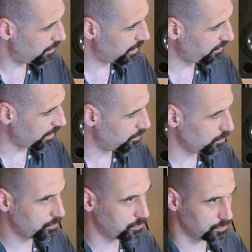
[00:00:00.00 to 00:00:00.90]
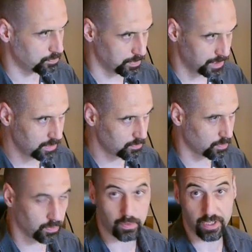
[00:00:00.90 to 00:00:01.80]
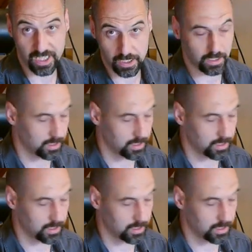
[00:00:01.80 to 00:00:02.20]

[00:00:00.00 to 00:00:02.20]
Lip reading: but if I move to mi, so E